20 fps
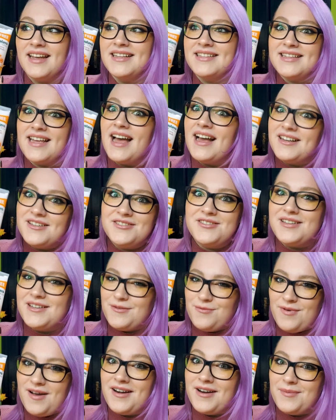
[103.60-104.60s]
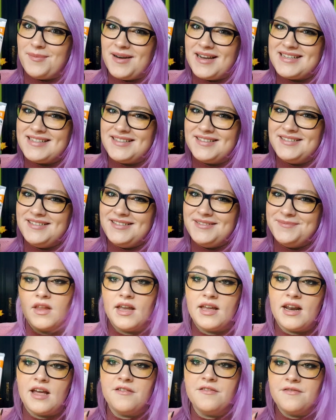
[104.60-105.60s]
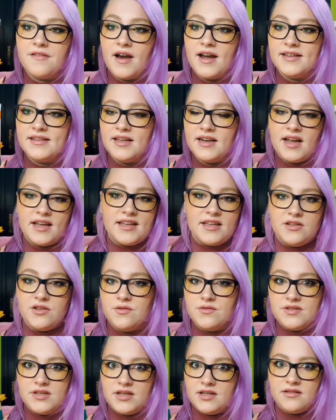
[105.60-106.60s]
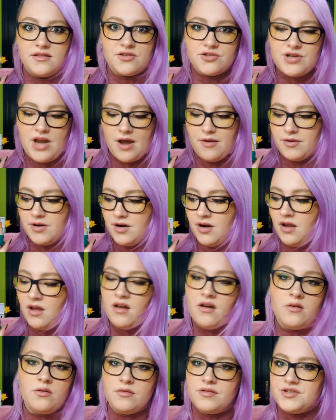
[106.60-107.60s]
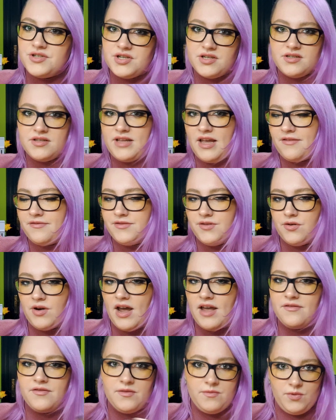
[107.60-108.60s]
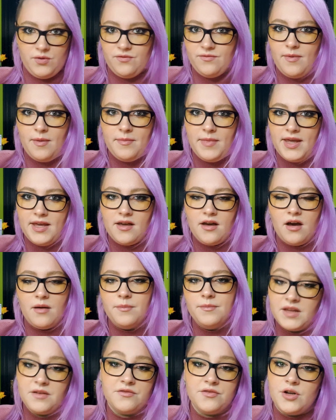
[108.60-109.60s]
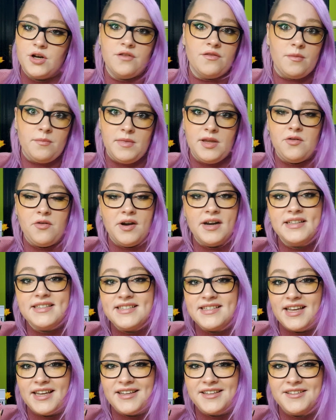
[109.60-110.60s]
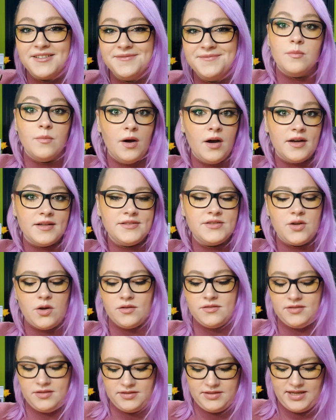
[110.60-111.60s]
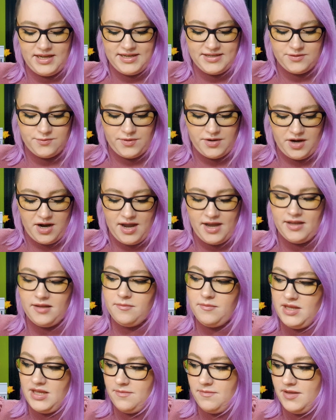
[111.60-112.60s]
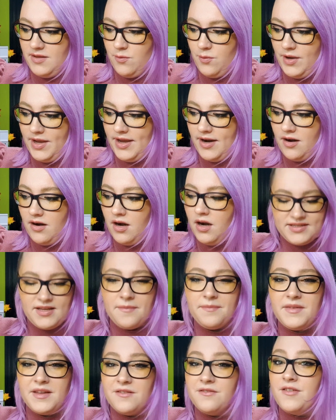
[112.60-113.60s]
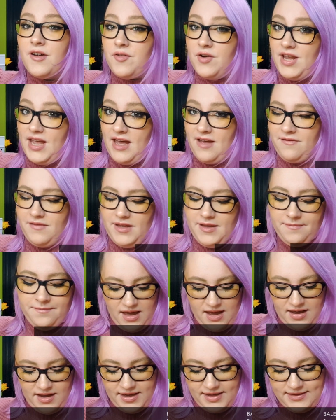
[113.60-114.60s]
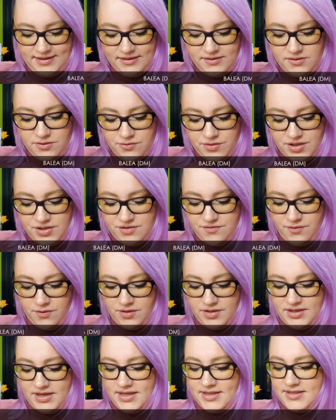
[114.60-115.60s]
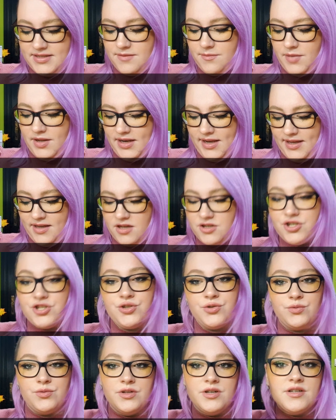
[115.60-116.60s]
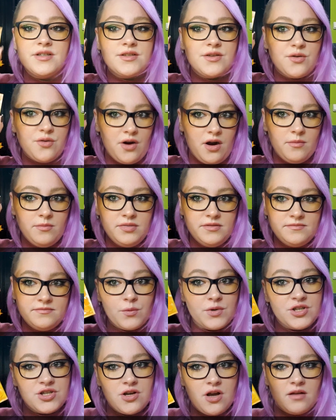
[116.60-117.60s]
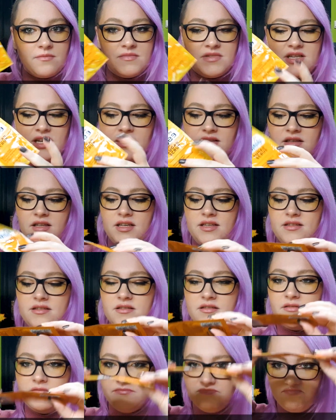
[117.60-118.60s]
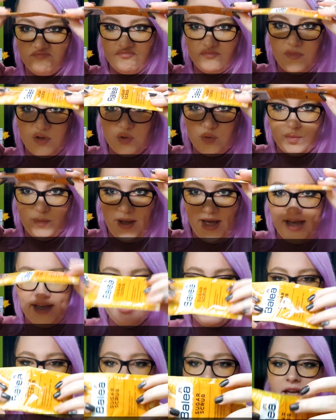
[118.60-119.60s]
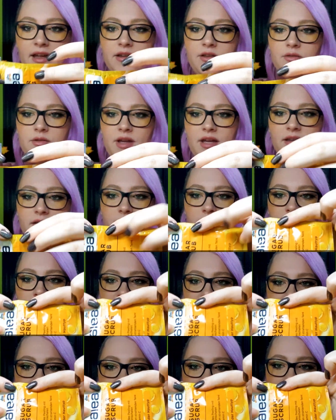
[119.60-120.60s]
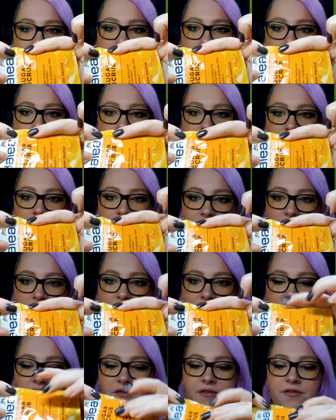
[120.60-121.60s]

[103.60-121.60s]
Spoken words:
It's actually very pleasant, and I find that I can use it in the shower or just after I've removed my makeup in front of a mirror and sink. But on the days where I maybe wear something very heavy, I tend to reach for this BALEA sugar scrub, which comes in this 2-pack that you can basically rip in half,